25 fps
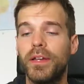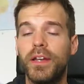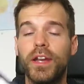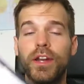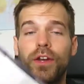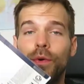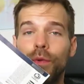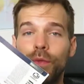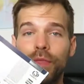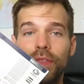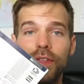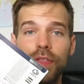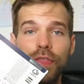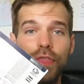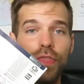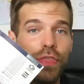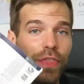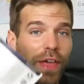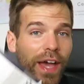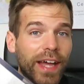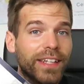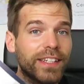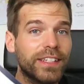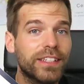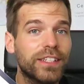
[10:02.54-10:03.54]
But I don't need
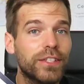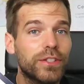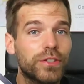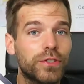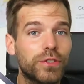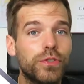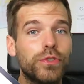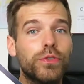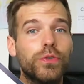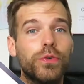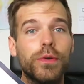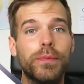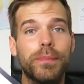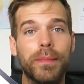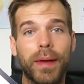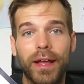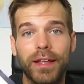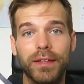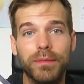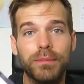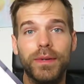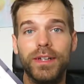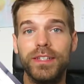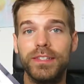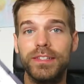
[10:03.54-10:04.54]
that to
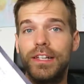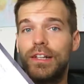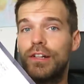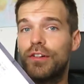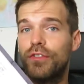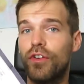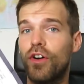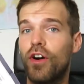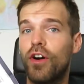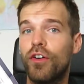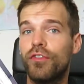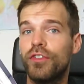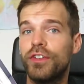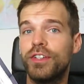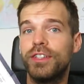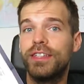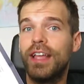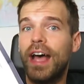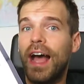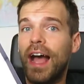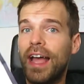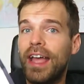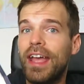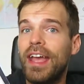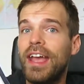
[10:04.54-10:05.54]
remind myself of it.
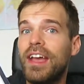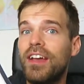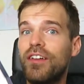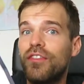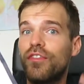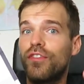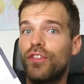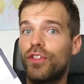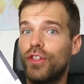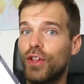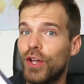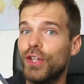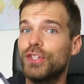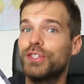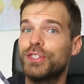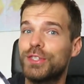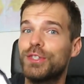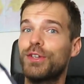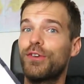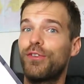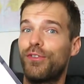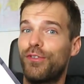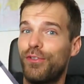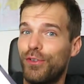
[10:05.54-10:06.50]
I have lots of